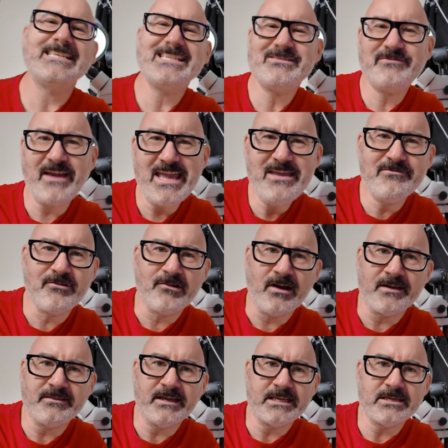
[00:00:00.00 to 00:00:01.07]
disfavour,
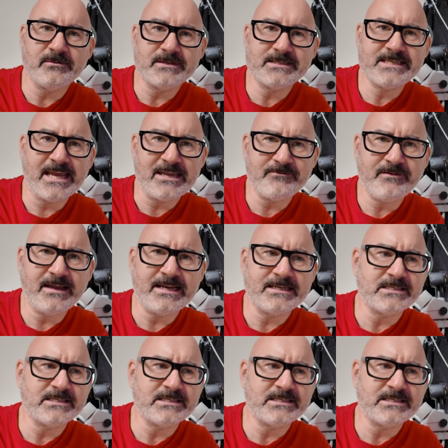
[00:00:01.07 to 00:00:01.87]
I think you would say he fell